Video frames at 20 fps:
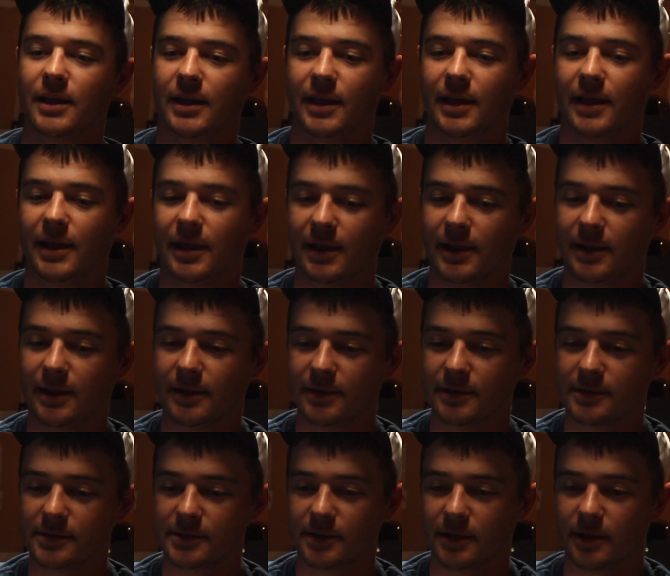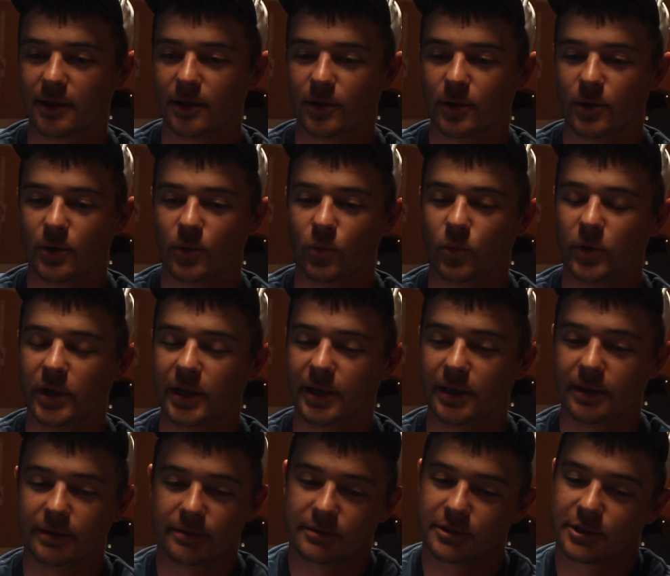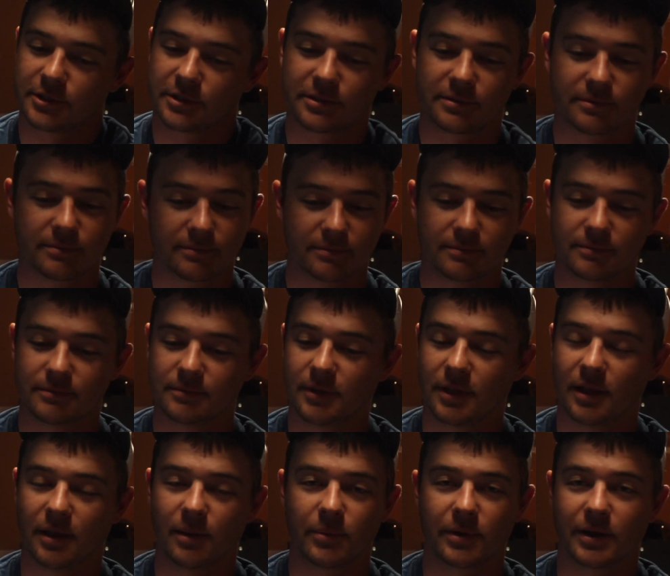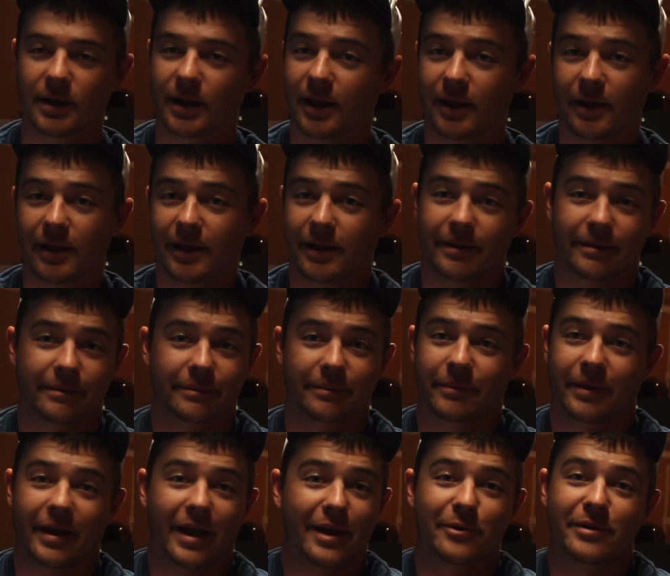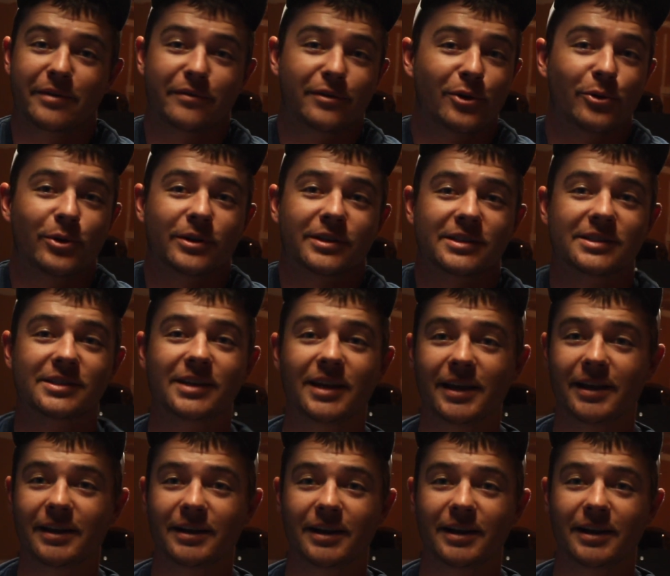and we just, I mean, I don't even know what to say.